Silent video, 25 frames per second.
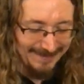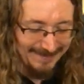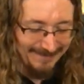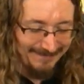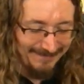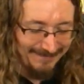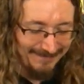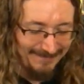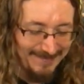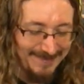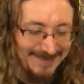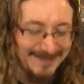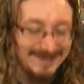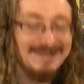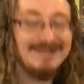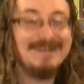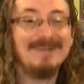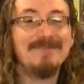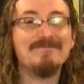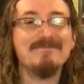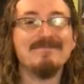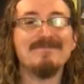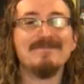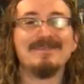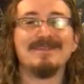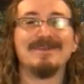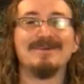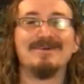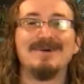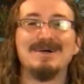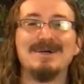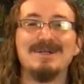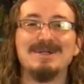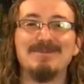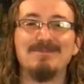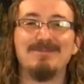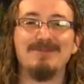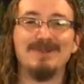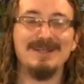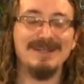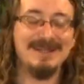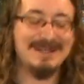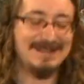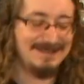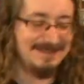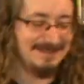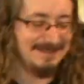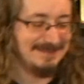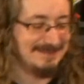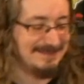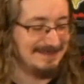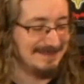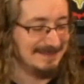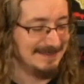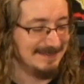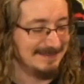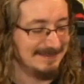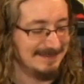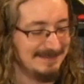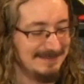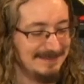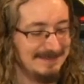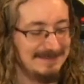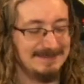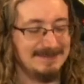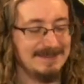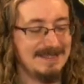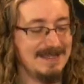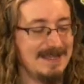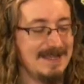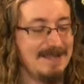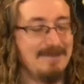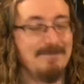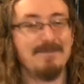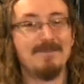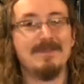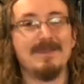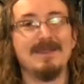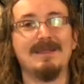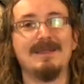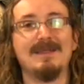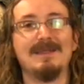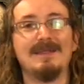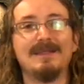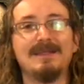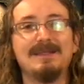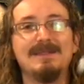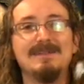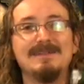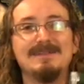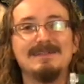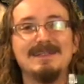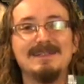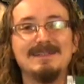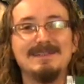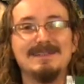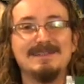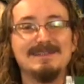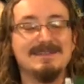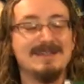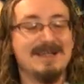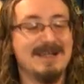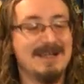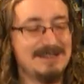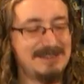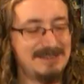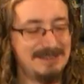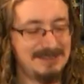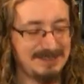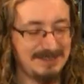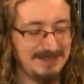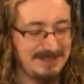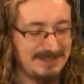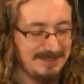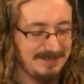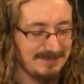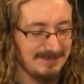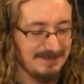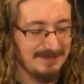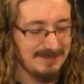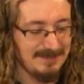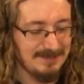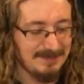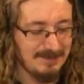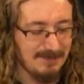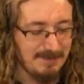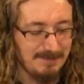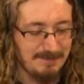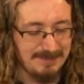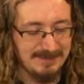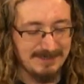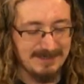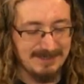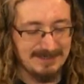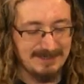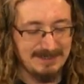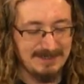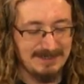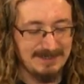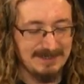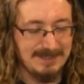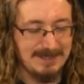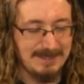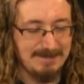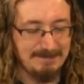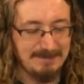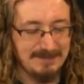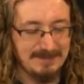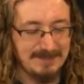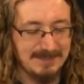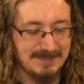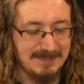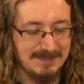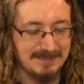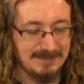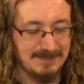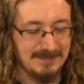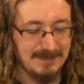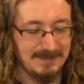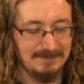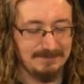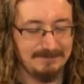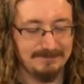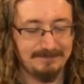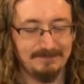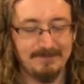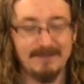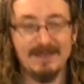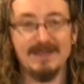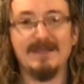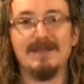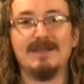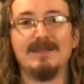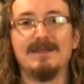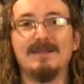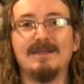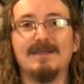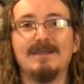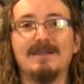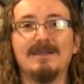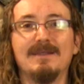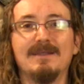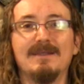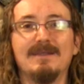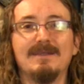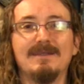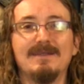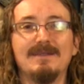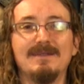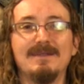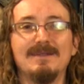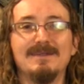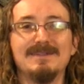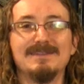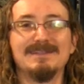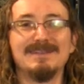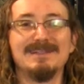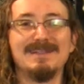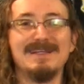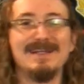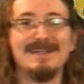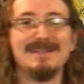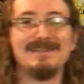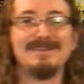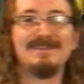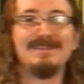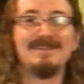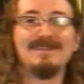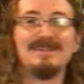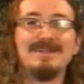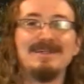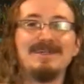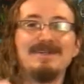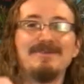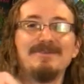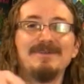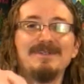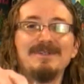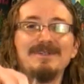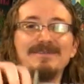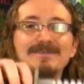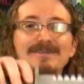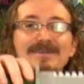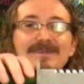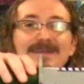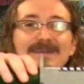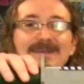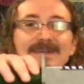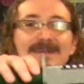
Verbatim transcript: what, a, what a blade this is. This is a, you know, it's got this nice sheath on it. You open this thing up and it's, uh, you know, it's the kind of thing I would have,